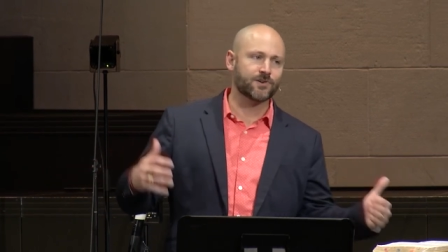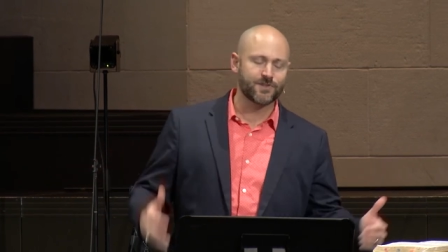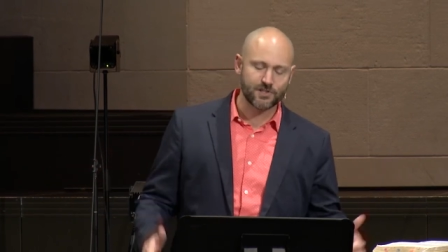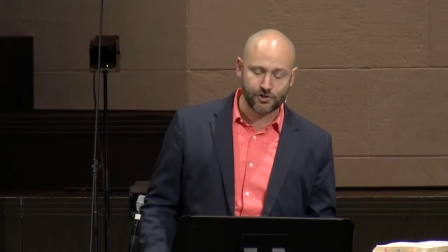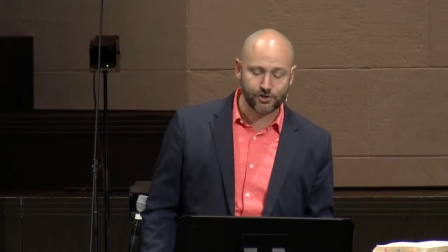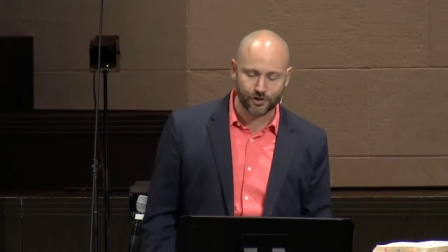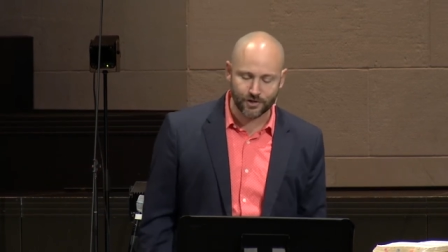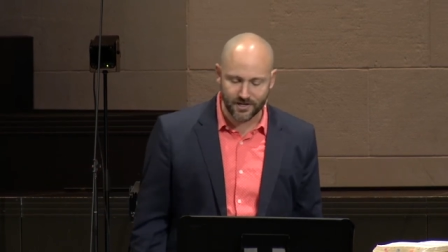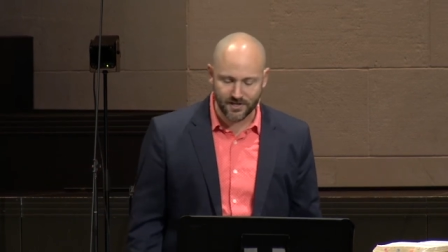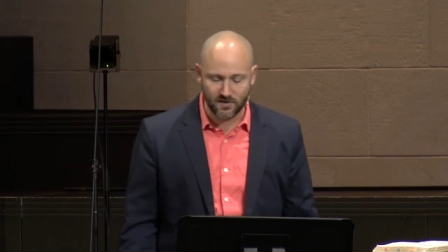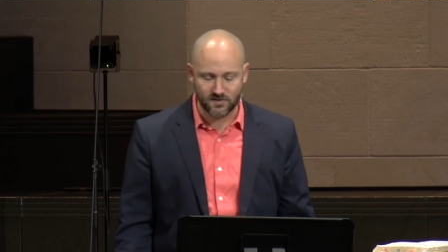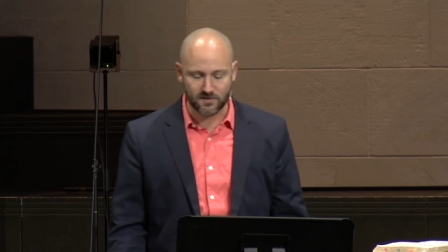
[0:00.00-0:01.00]
this sure
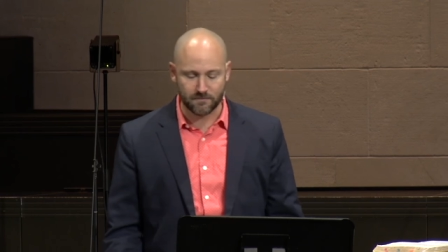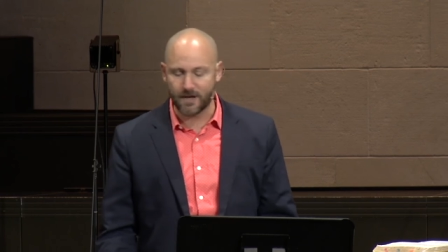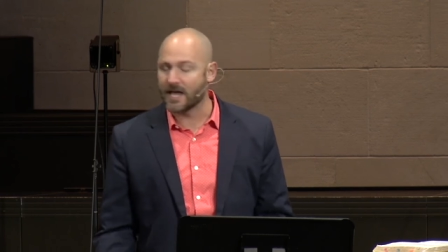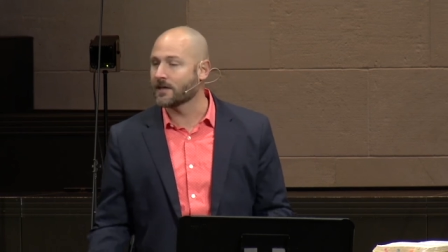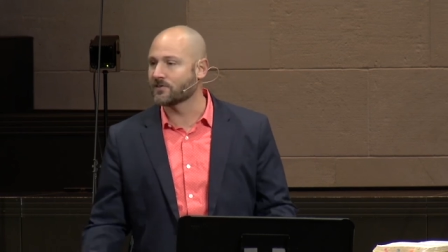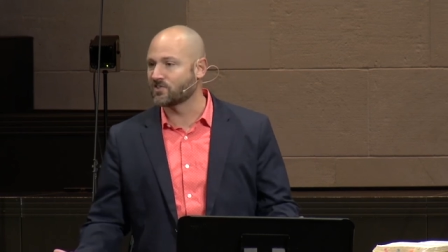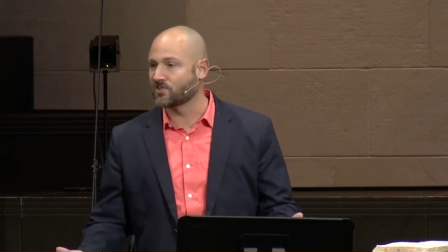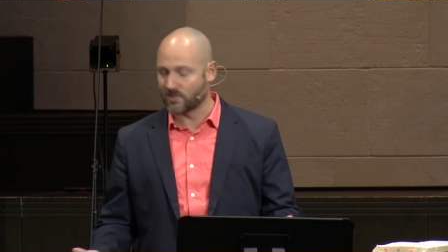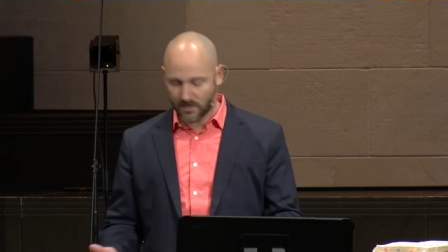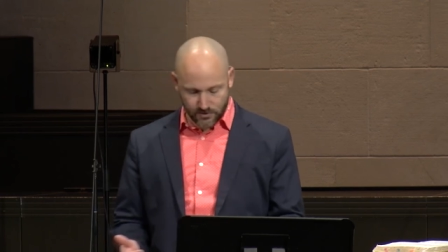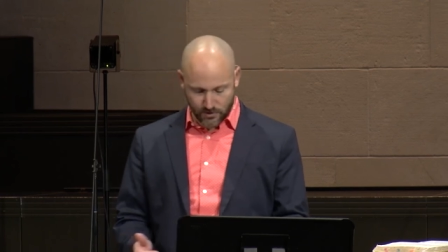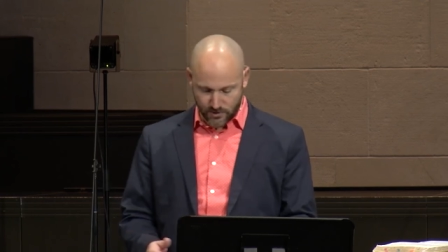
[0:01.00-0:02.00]
is man
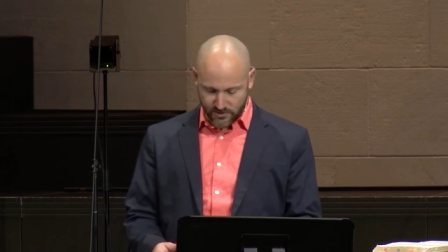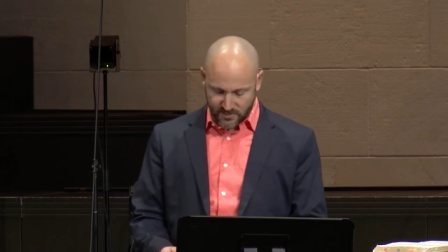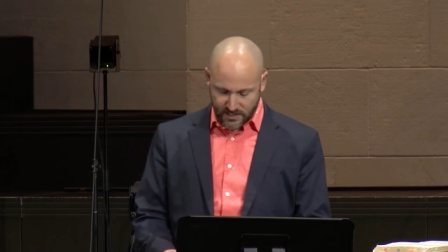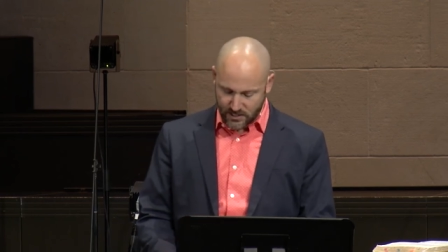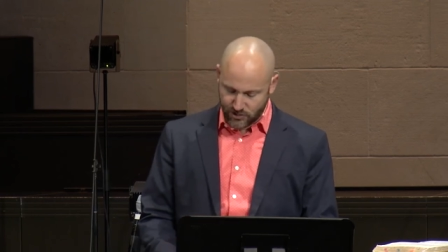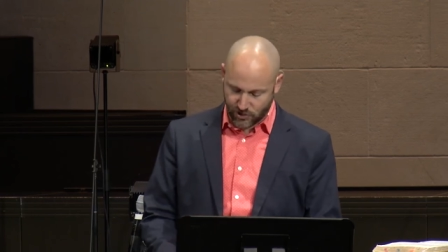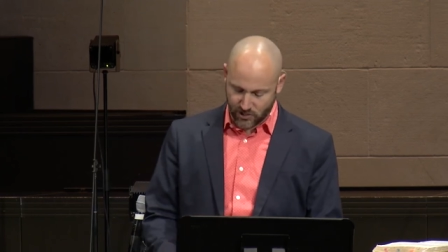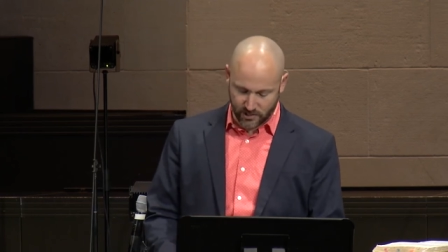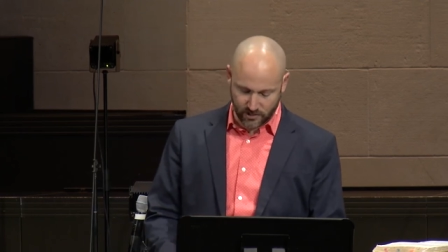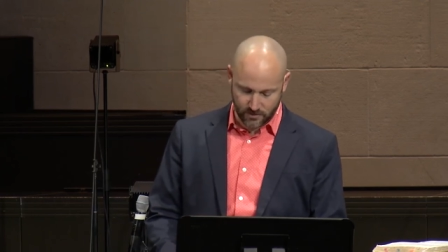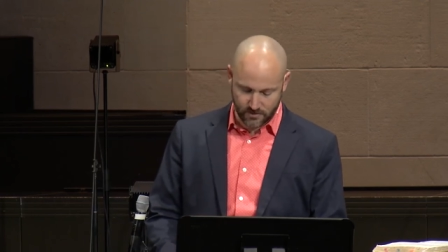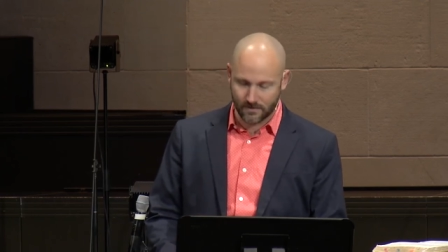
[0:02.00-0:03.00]
centered
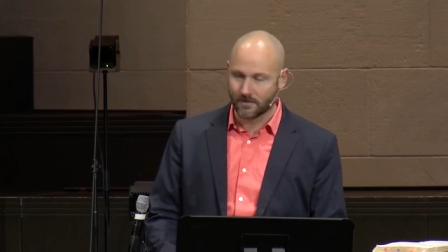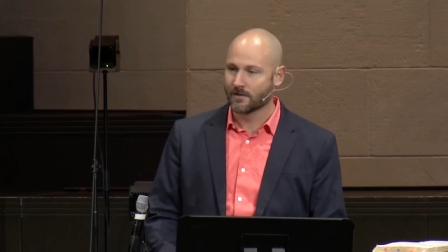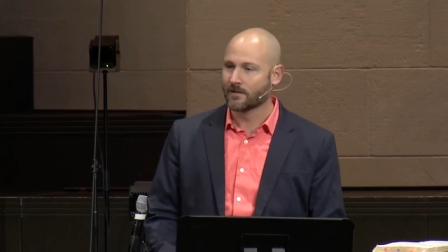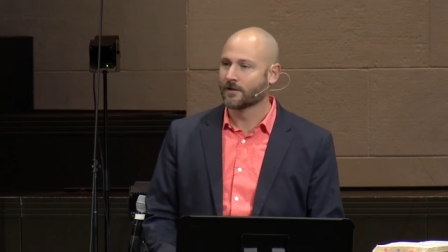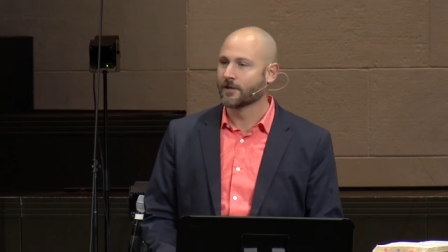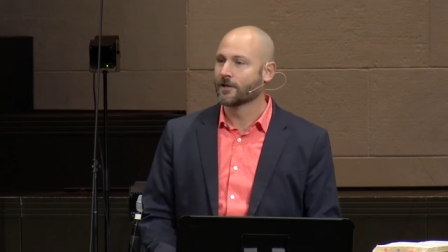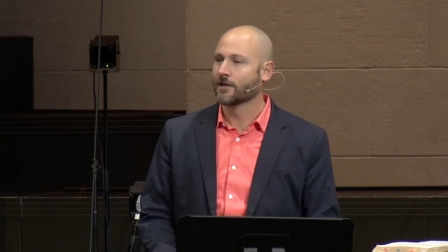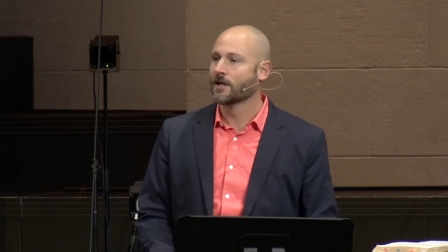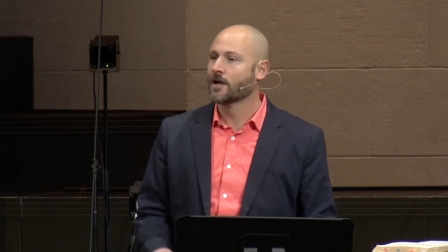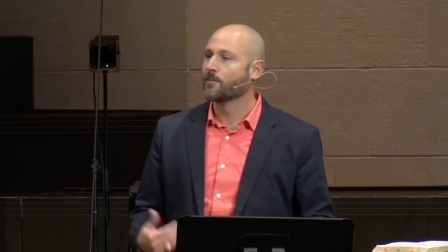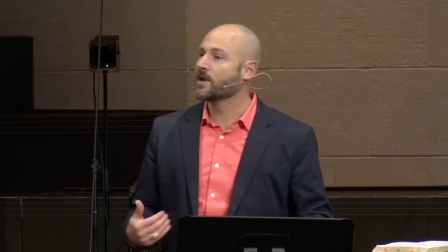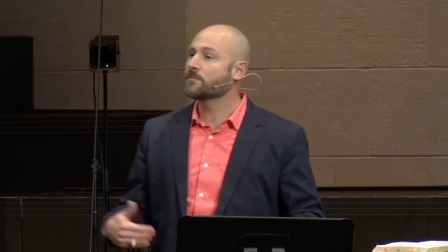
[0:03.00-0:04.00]
teaching,
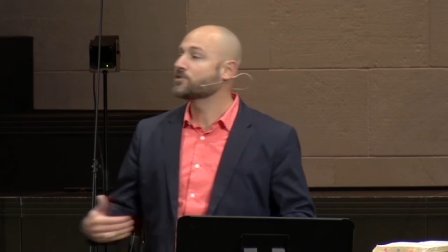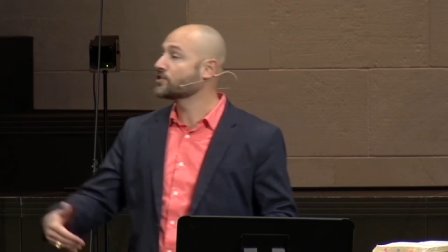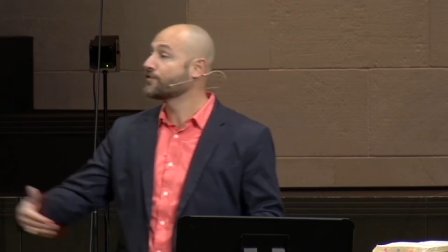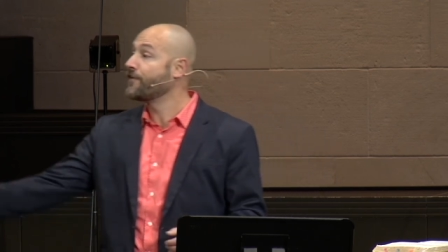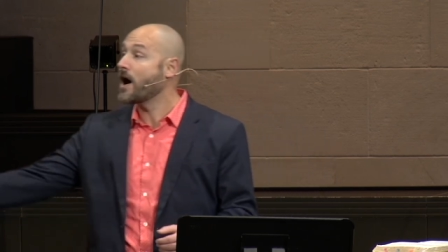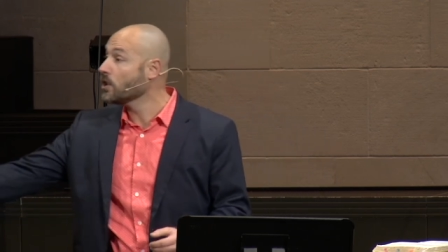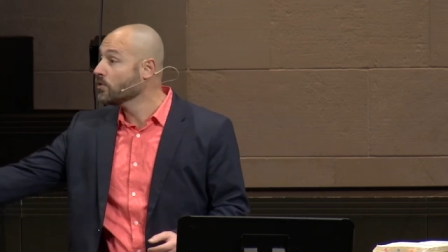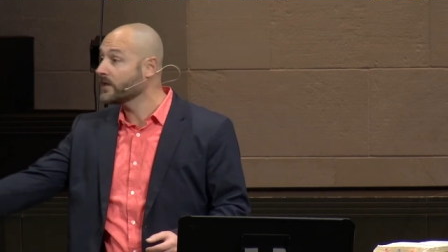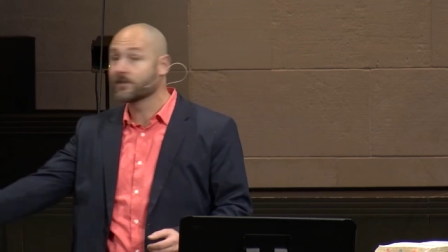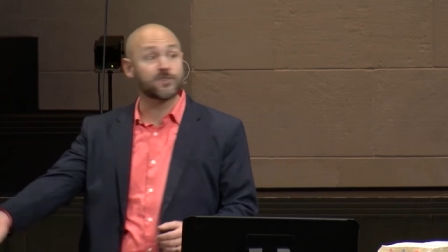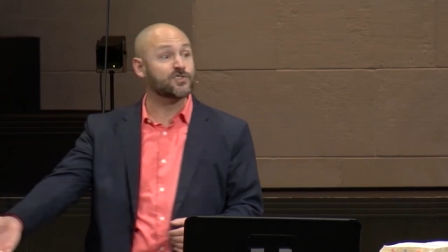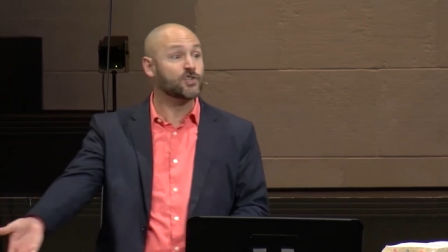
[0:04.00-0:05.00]
but I'm just
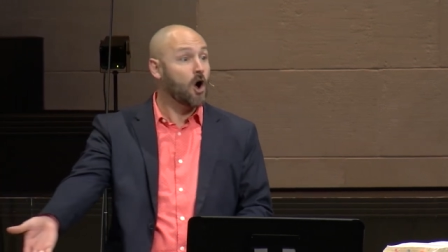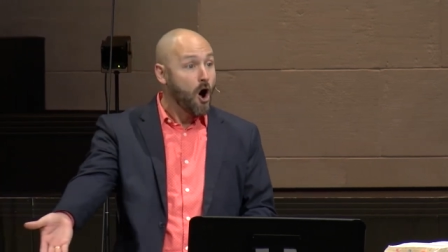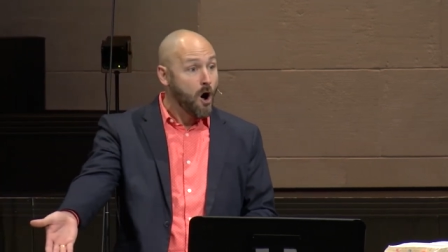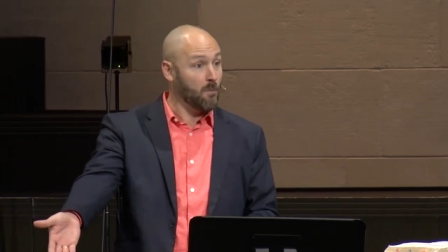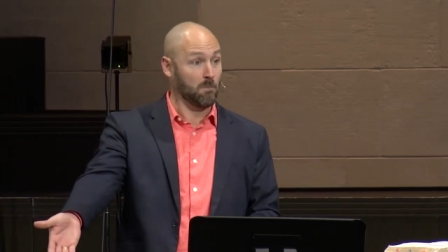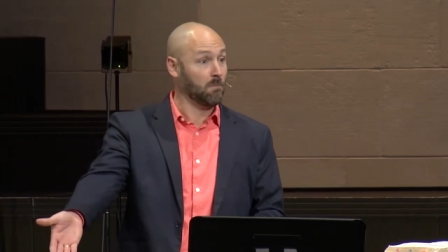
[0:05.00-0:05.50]
following the psalm.